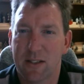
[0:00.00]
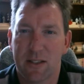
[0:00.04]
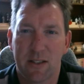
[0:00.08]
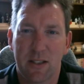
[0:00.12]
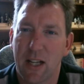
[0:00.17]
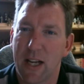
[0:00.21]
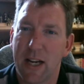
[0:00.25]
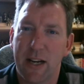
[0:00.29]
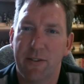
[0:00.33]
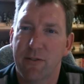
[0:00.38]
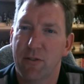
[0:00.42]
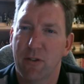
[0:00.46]

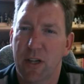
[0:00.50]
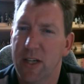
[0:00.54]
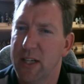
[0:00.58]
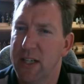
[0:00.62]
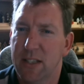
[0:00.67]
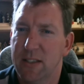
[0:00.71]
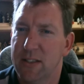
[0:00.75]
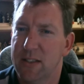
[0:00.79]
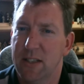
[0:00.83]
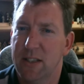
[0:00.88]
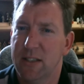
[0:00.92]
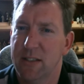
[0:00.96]
slavery
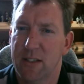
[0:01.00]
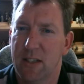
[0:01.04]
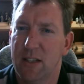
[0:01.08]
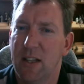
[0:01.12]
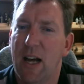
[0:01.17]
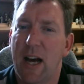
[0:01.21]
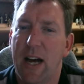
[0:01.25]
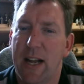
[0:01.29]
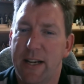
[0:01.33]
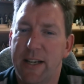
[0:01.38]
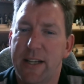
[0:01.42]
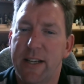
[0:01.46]
is a
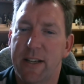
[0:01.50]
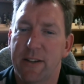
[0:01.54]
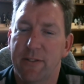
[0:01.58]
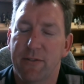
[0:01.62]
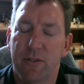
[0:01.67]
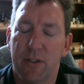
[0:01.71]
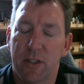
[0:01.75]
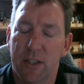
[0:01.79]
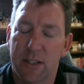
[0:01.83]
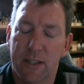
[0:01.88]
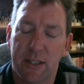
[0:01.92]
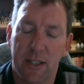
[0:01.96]
lot
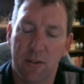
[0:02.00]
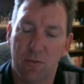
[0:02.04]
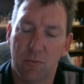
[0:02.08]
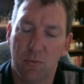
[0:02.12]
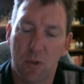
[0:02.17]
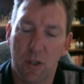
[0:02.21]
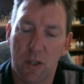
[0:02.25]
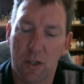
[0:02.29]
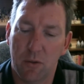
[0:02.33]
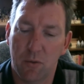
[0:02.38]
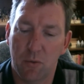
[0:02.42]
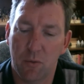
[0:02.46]
different than
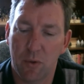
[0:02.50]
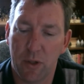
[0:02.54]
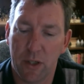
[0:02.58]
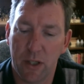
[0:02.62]
what,